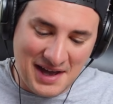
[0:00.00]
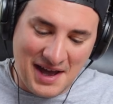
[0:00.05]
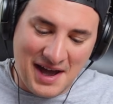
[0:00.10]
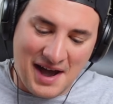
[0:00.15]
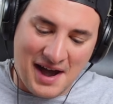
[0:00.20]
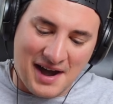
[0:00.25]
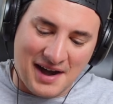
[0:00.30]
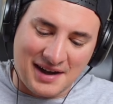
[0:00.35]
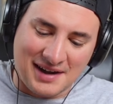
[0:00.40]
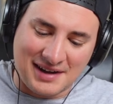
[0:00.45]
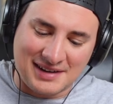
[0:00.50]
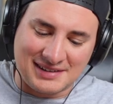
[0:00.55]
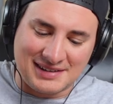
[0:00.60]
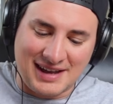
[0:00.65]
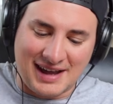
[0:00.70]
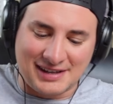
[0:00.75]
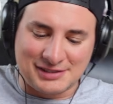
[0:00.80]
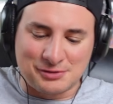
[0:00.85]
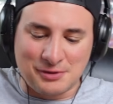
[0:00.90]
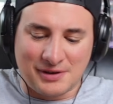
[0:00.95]

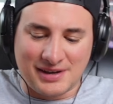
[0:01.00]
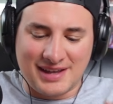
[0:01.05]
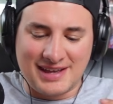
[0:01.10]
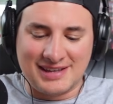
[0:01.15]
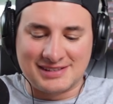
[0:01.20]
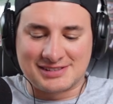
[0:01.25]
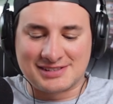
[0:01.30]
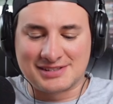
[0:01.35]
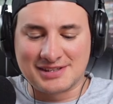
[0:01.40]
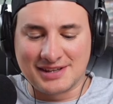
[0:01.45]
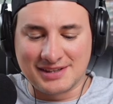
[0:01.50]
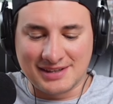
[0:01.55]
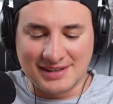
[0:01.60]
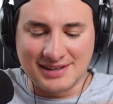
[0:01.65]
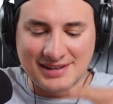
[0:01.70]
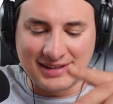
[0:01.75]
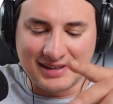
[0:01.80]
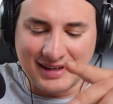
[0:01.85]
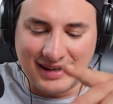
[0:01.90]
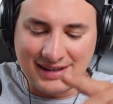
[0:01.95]
Next one is
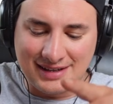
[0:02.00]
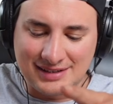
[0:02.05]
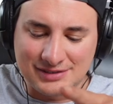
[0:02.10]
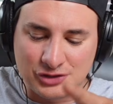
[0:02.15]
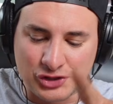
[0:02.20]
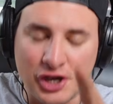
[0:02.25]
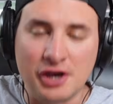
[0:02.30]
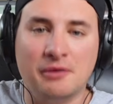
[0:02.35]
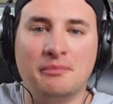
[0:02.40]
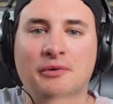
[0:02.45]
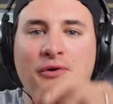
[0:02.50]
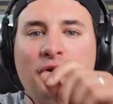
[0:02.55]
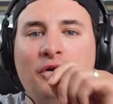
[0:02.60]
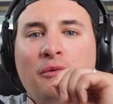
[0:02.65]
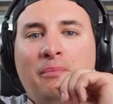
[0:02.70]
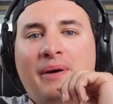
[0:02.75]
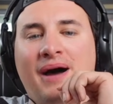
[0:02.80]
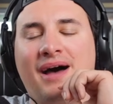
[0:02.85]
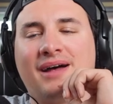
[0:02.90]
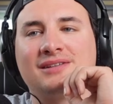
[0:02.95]

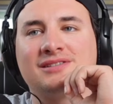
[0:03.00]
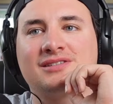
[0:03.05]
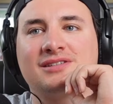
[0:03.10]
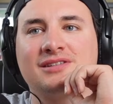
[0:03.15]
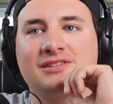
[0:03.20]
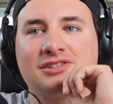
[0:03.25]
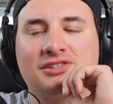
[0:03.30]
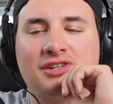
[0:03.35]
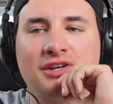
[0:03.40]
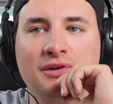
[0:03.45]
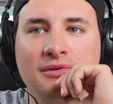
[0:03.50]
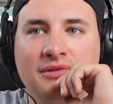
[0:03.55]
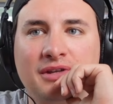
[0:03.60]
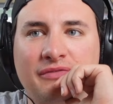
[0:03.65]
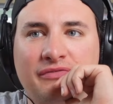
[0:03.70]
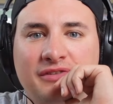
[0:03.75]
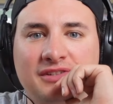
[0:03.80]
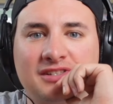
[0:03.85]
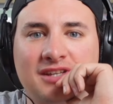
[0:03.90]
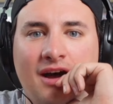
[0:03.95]
turnbuckle pads. There's two
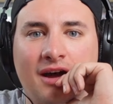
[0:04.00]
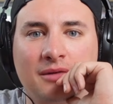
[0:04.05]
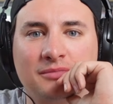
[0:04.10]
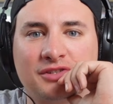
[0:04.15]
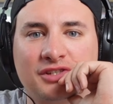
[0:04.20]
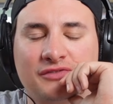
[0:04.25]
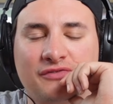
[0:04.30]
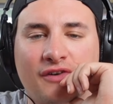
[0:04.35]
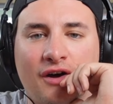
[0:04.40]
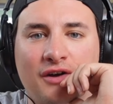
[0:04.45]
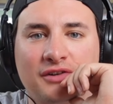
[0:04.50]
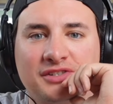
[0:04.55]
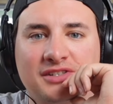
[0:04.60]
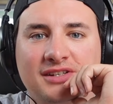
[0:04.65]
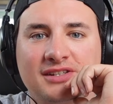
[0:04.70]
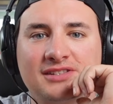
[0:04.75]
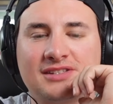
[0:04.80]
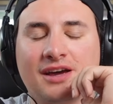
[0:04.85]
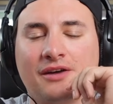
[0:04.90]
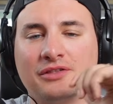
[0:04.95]
different types as far as I
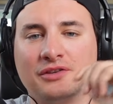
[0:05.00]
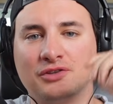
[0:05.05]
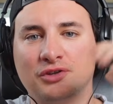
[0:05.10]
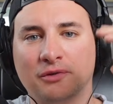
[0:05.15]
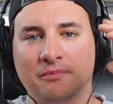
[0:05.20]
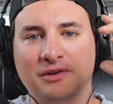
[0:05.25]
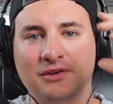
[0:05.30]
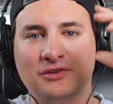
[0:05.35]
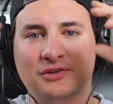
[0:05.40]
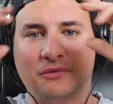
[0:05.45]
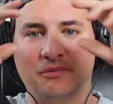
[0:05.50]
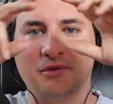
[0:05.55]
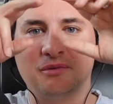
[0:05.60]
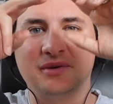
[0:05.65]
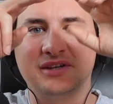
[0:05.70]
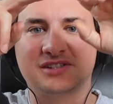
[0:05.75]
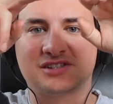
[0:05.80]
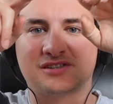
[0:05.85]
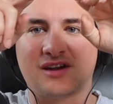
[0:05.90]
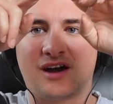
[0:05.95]
can tell. The
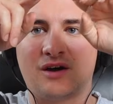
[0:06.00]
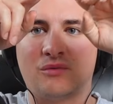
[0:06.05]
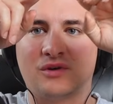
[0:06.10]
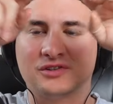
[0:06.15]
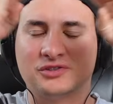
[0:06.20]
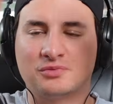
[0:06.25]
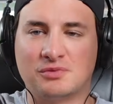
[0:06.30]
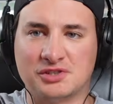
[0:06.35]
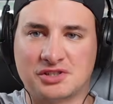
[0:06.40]
WWE style ones, which are